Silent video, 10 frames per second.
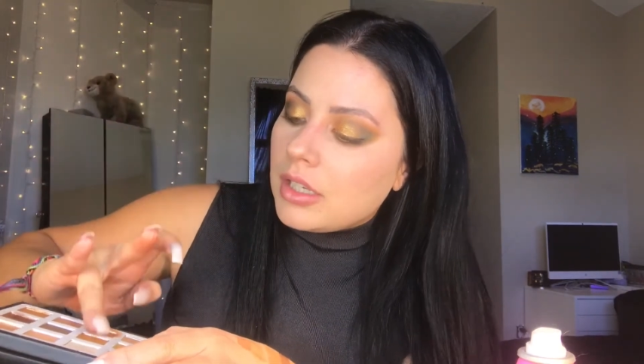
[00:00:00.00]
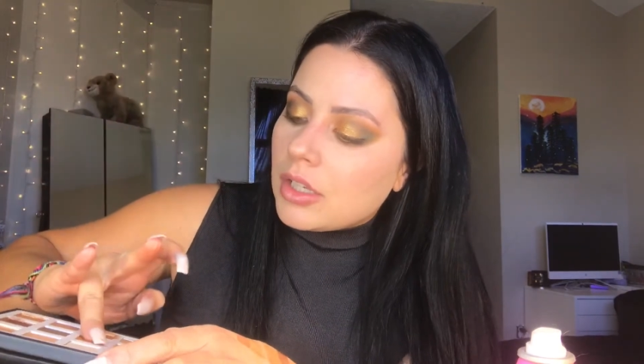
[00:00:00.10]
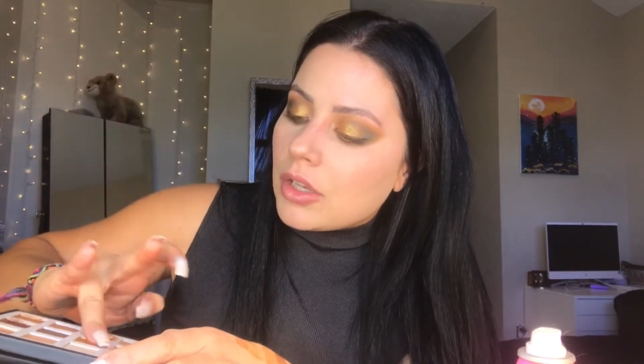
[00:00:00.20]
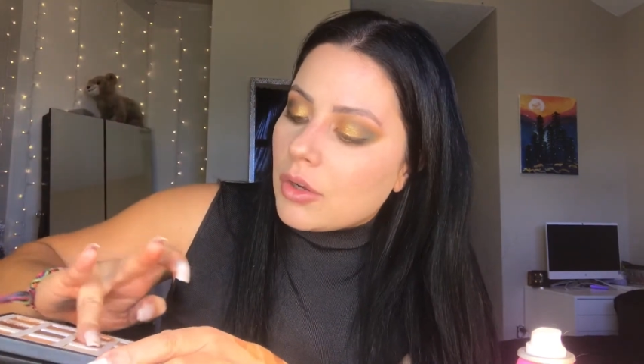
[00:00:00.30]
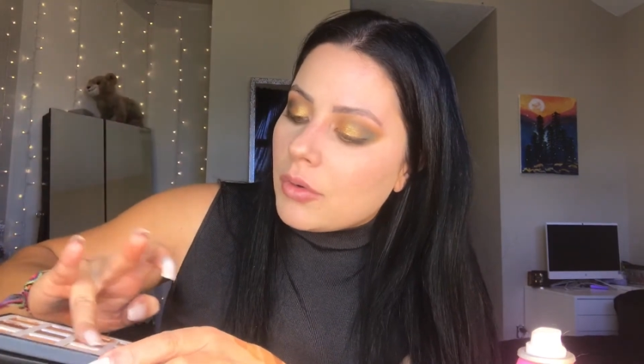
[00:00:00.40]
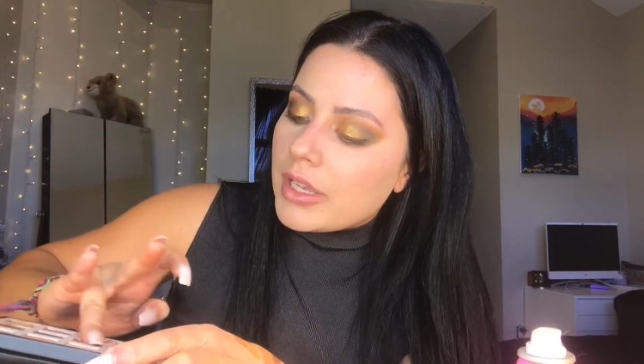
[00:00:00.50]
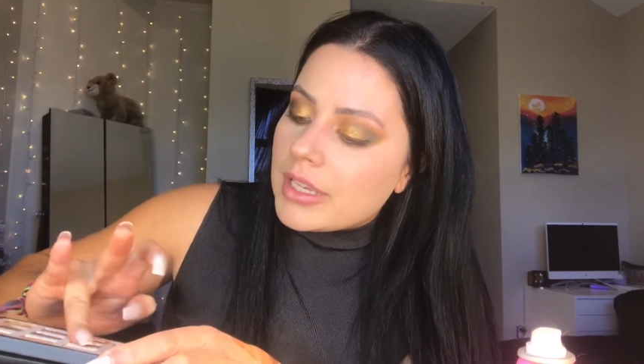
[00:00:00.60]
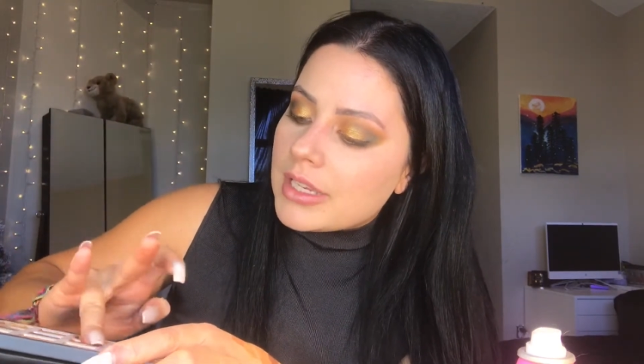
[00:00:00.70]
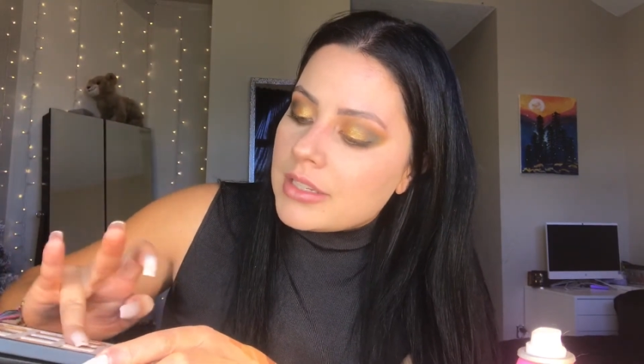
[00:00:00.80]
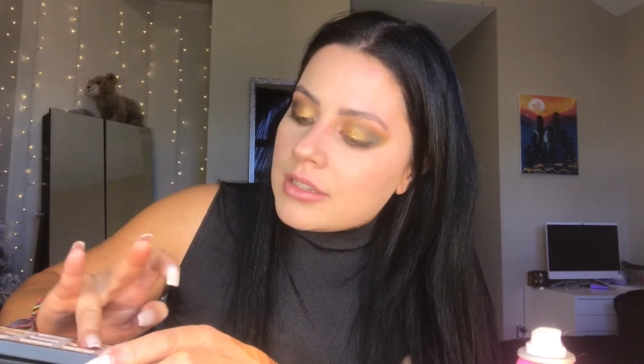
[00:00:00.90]
go
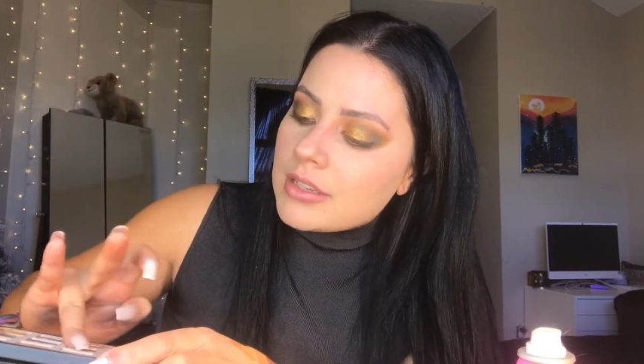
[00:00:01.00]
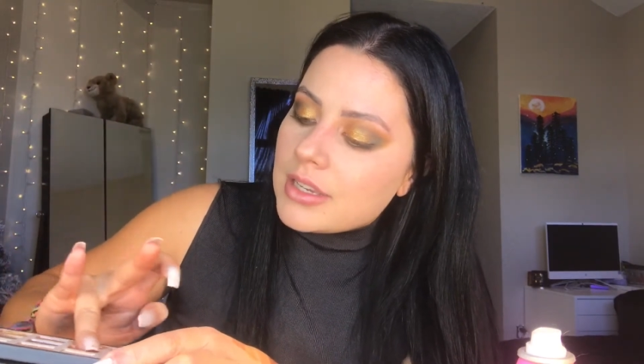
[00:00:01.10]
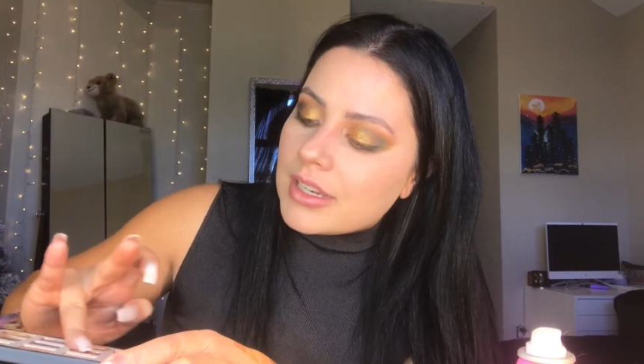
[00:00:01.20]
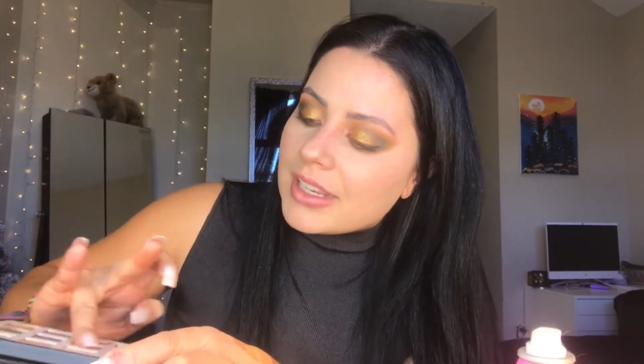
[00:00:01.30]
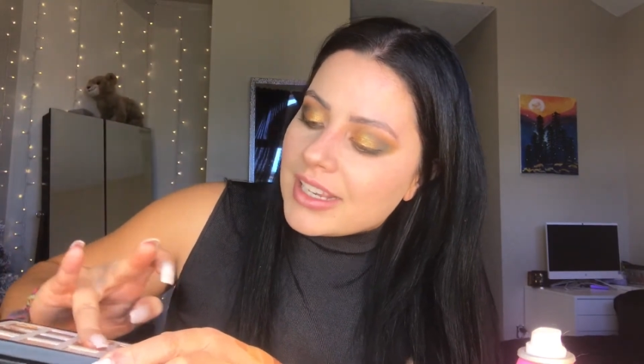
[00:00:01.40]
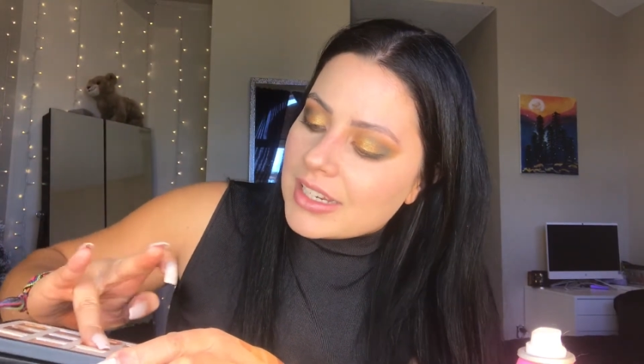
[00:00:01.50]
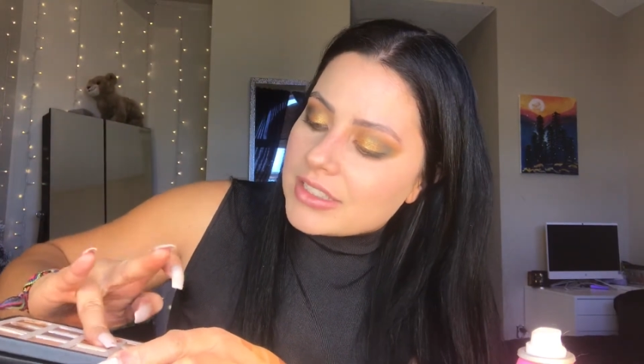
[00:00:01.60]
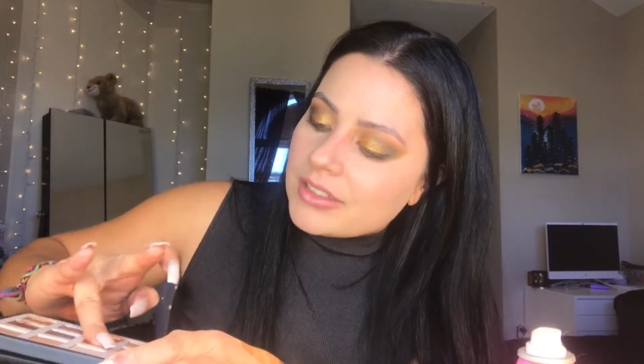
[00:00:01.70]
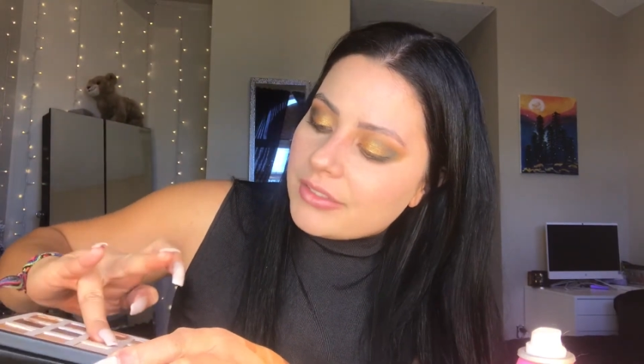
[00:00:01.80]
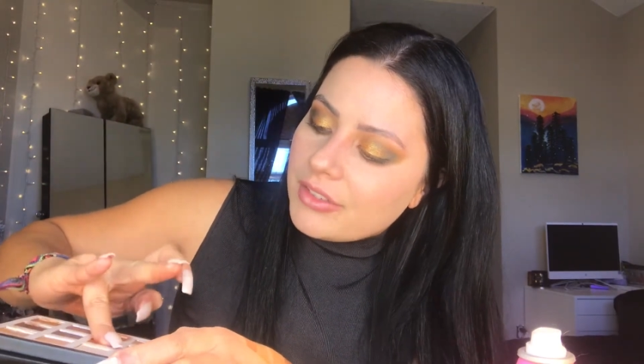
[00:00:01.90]
in, and again, I
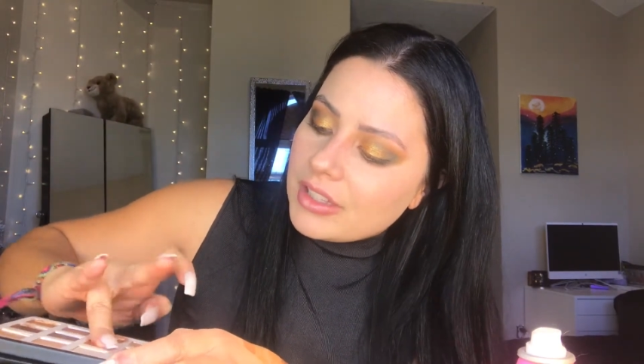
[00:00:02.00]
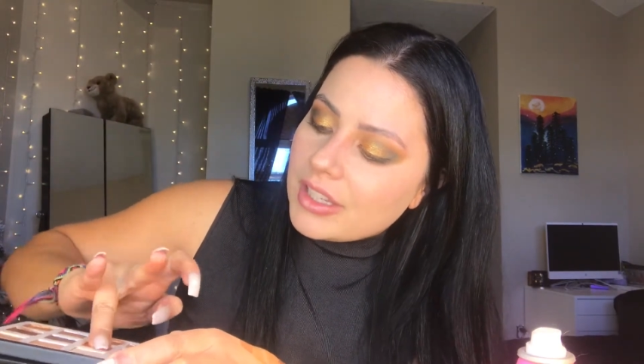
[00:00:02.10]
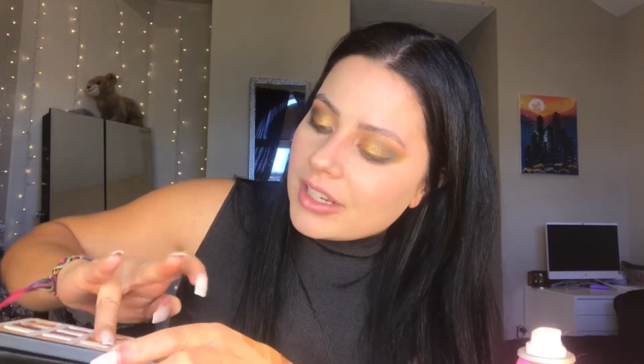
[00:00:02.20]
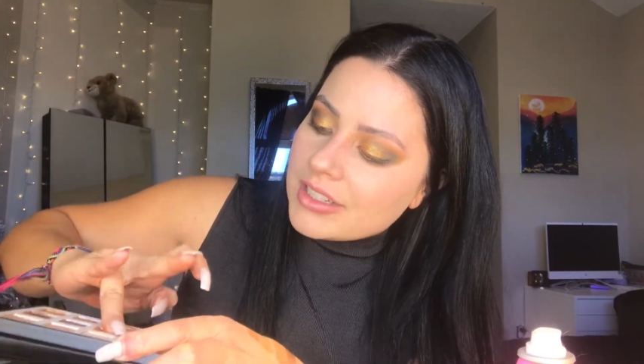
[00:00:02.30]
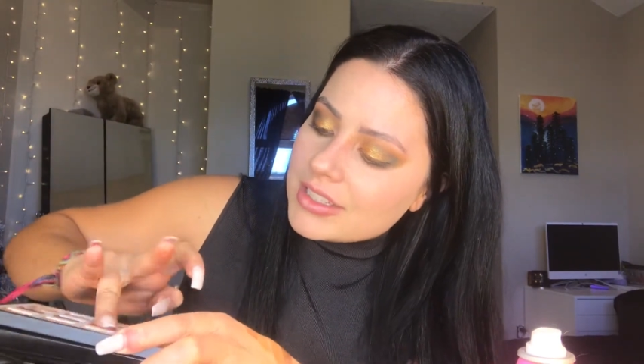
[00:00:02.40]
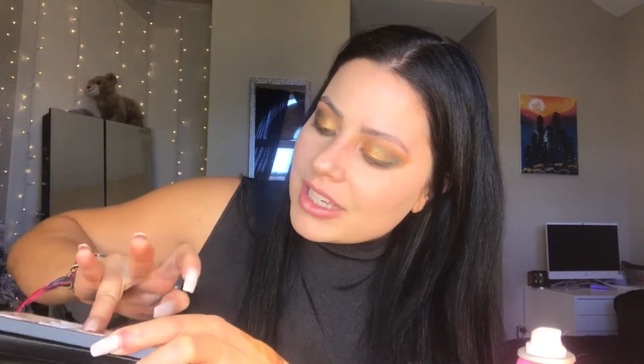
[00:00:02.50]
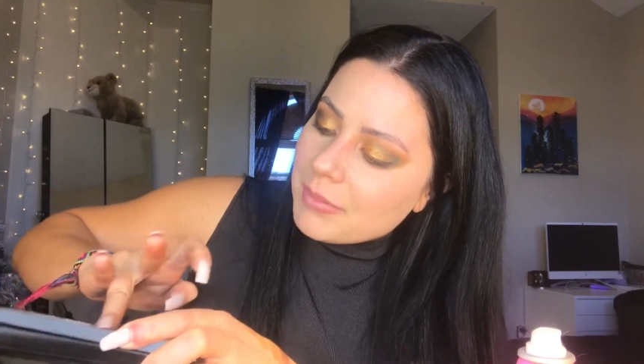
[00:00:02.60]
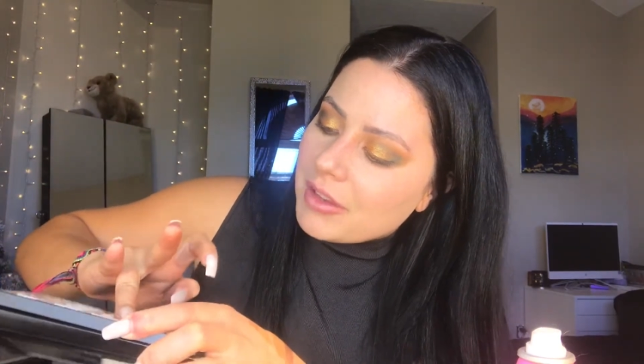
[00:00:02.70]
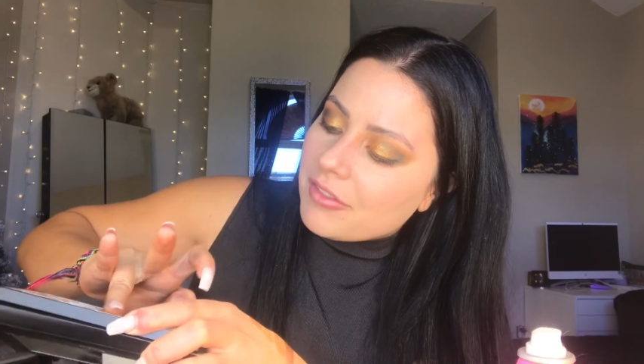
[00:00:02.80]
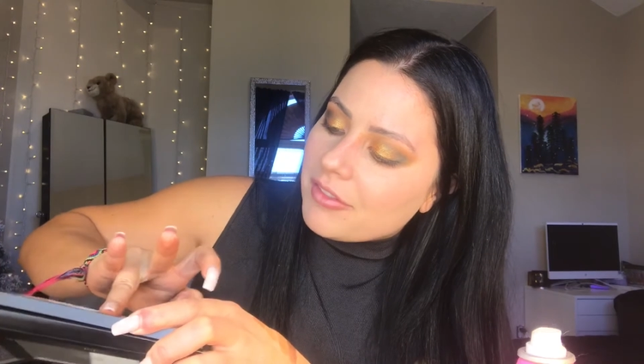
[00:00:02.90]
just feel like I need to get my
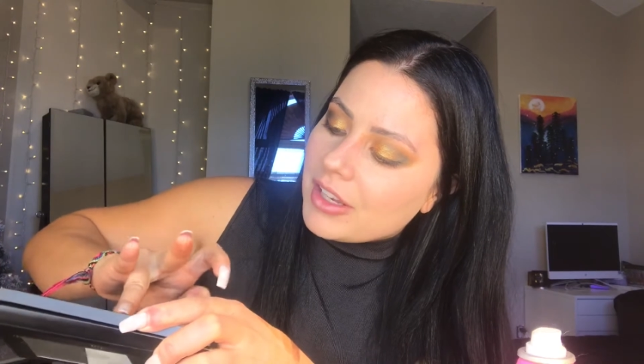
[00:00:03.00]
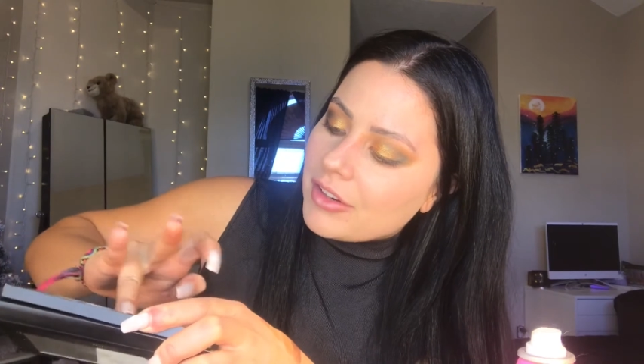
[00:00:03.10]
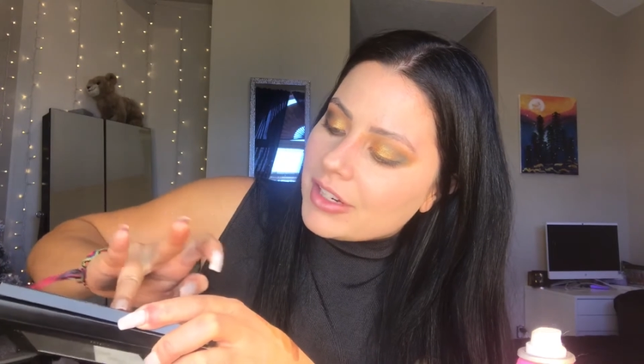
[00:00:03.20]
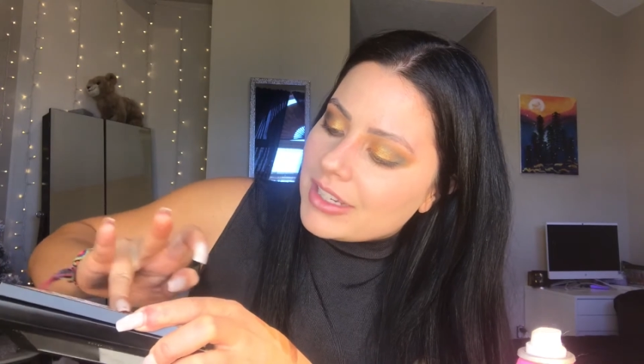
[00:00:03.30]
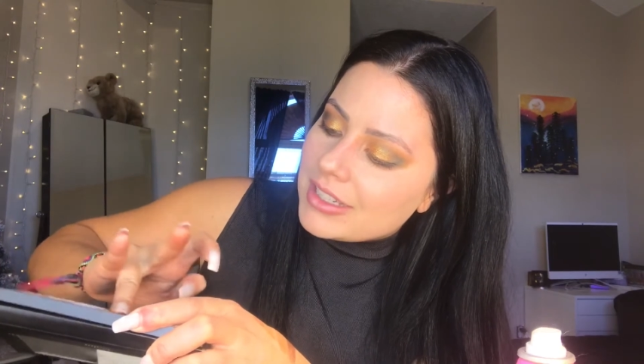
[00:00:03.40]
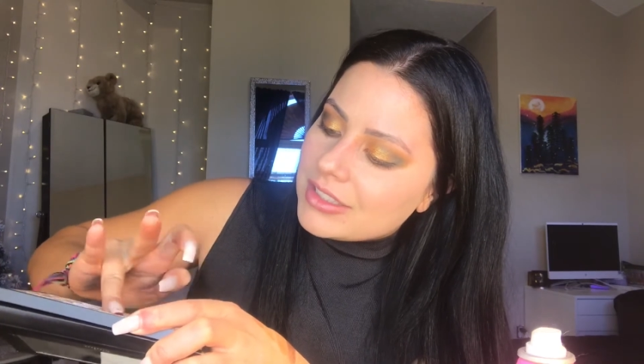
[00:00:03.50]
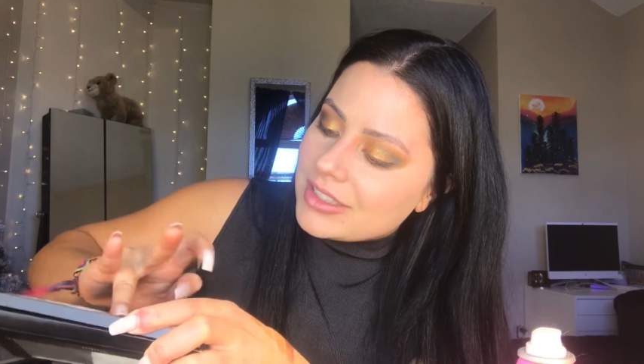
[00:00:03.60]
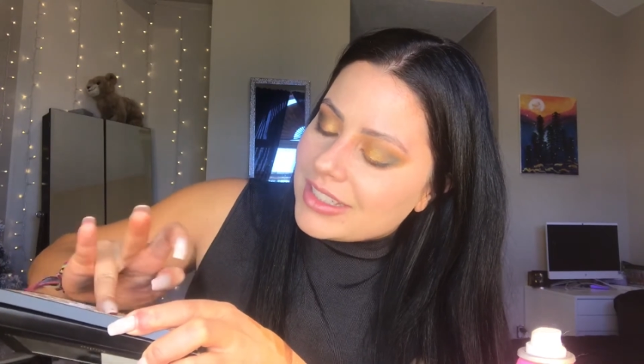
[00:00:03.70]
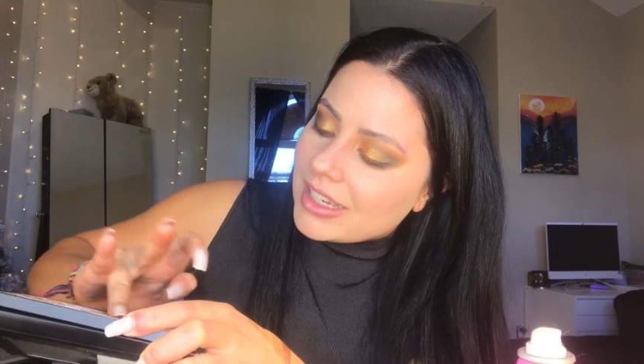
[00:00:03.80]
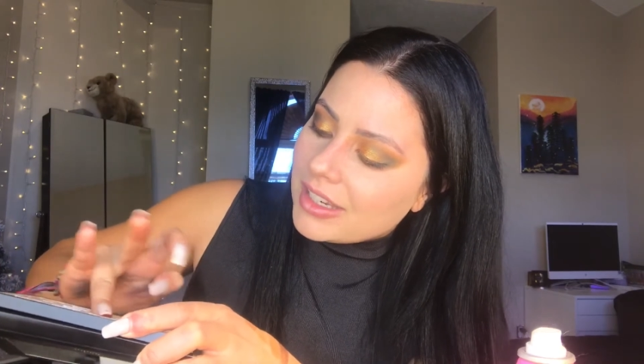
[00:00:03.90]
finger in it to
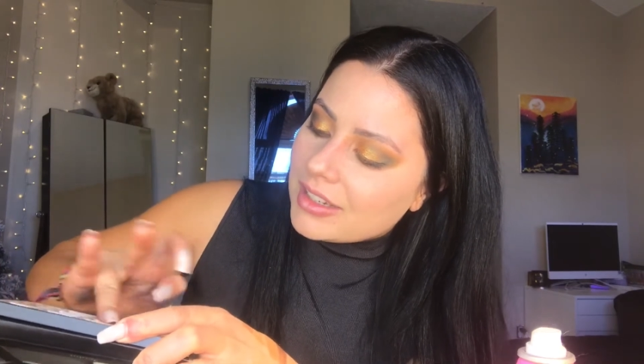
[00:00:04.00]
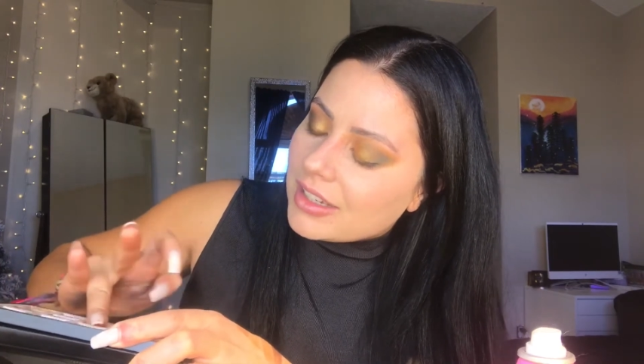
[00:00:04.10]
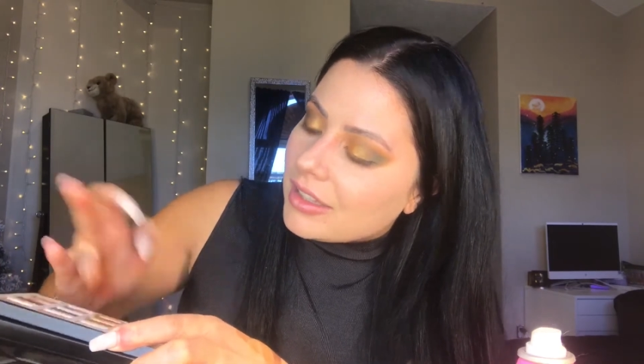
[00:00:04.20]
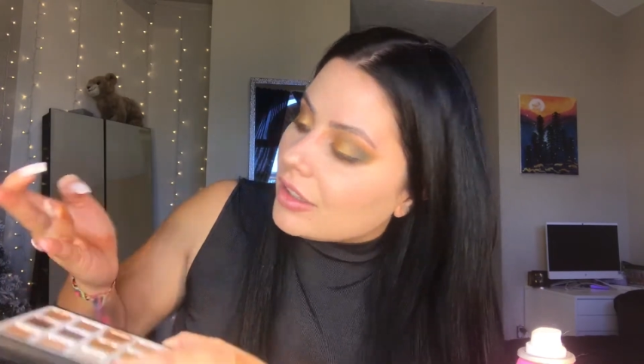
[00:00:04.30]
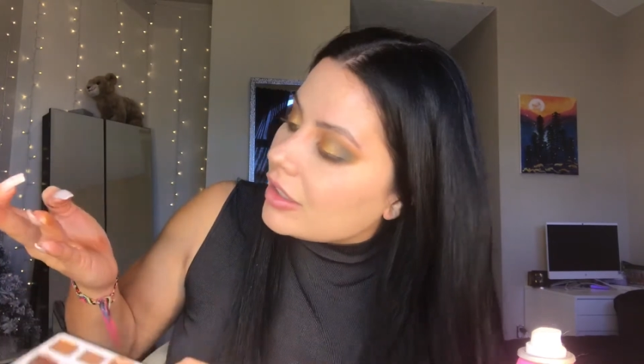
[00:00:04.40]
get color,